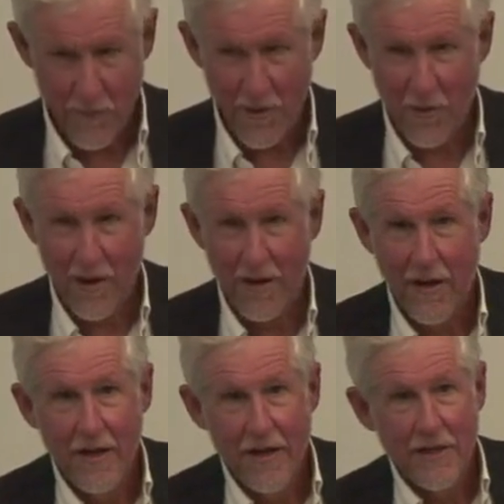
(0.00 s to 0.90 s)
Okay.
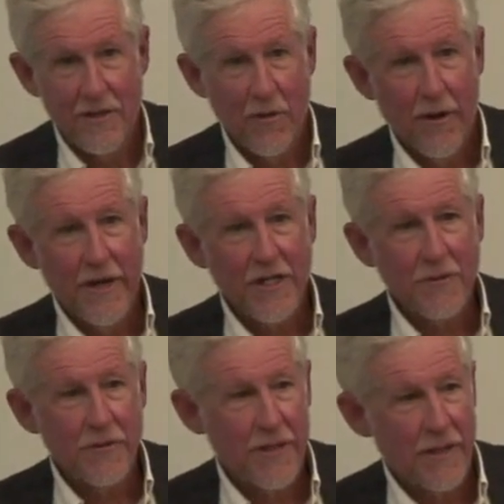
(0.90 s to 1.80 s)
So our next
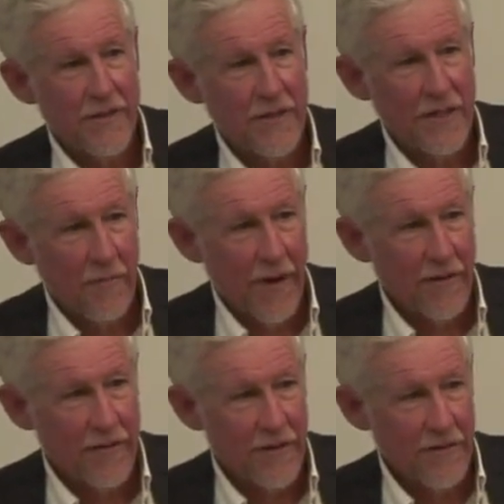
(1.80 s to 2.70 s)
presenter is uh, Michael
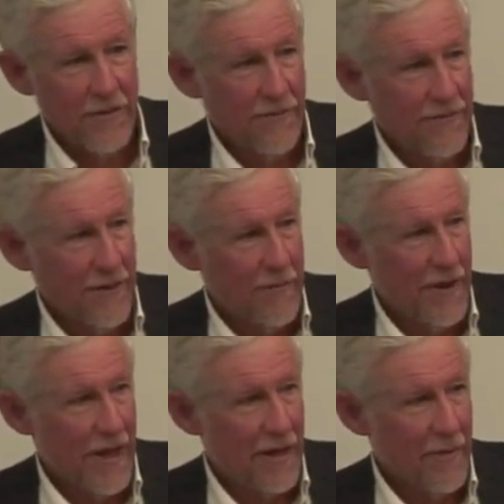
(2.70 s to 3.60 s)
Gielda from uh,
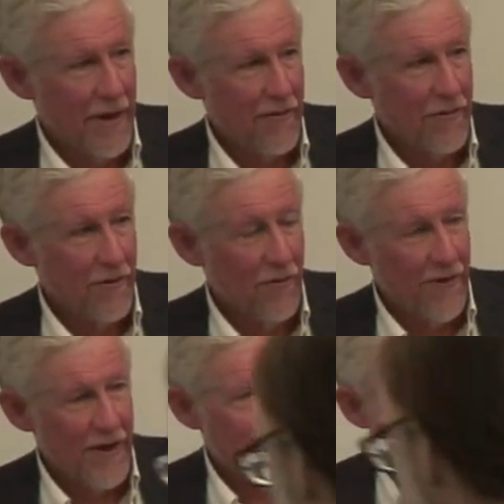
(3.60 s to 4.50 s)
Antmicro,
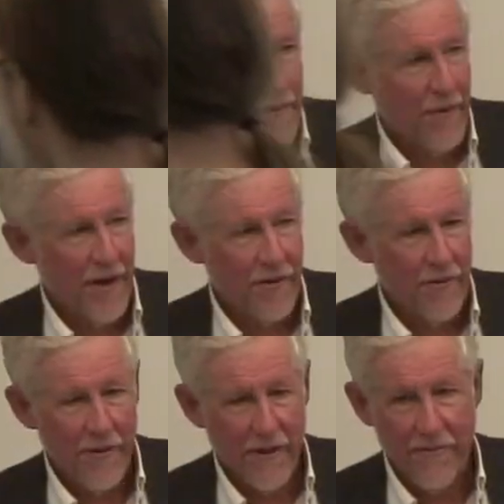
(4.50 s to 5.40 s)
co-founder of
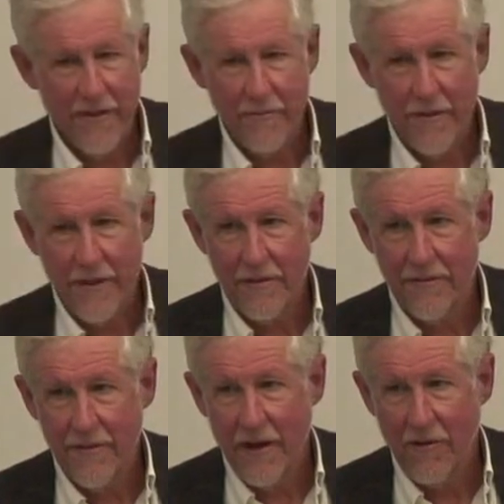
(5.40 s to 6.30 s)
Antmicro and VP of
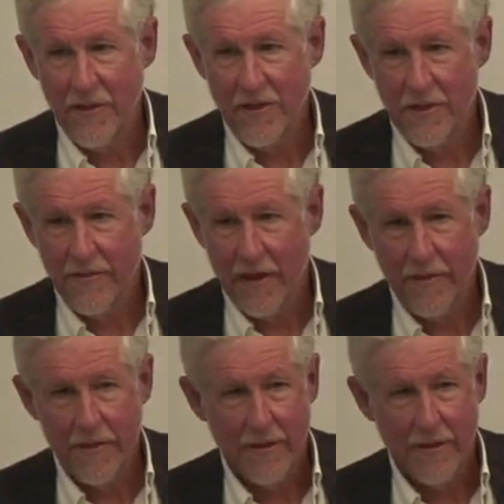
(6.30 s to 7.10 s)
uh, Outreach and Development.